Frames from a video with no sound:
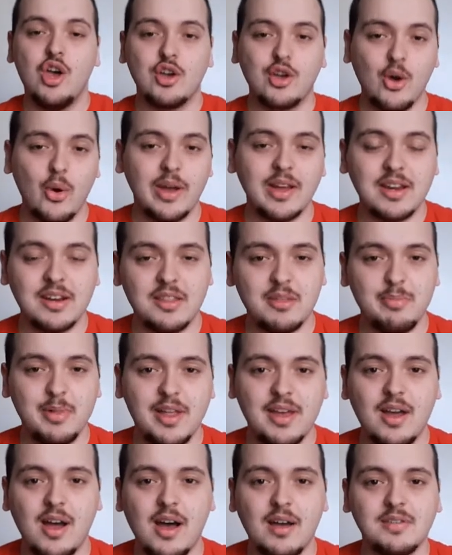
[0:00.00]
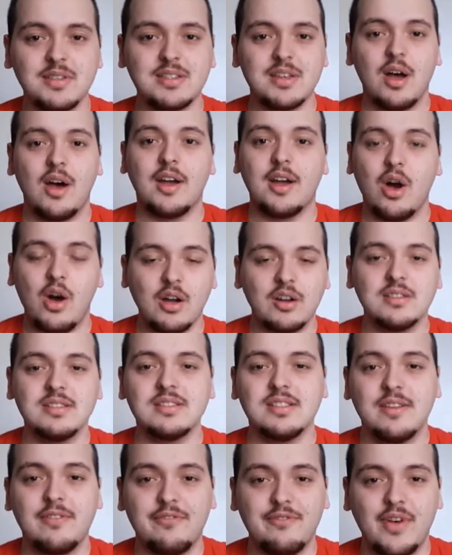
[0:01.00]
going into the playoffs, I
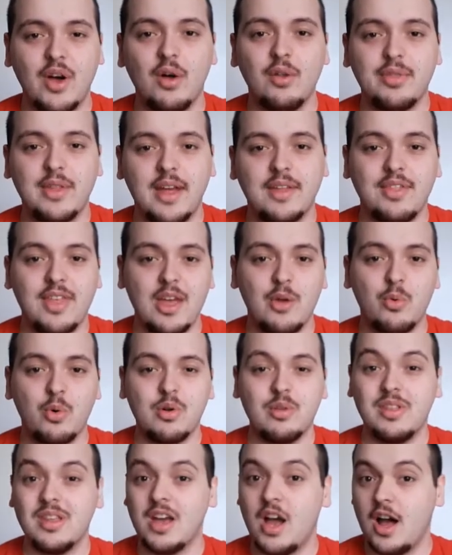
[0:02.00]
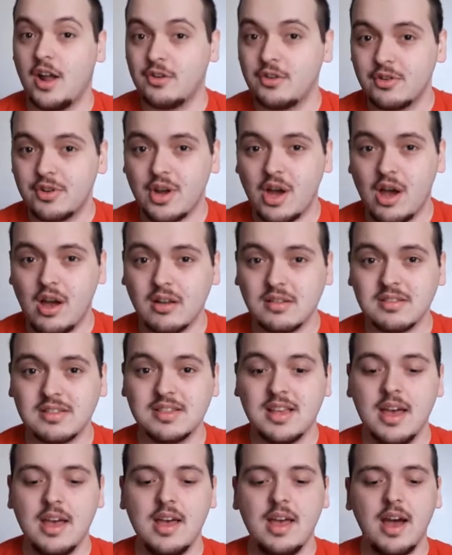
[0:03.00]
honestly felt that they were the
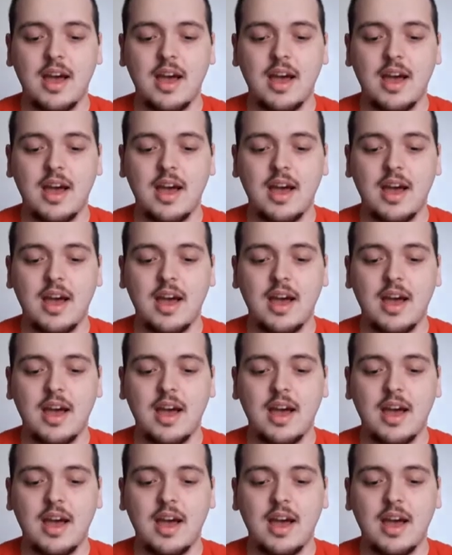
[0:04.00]
underdogs.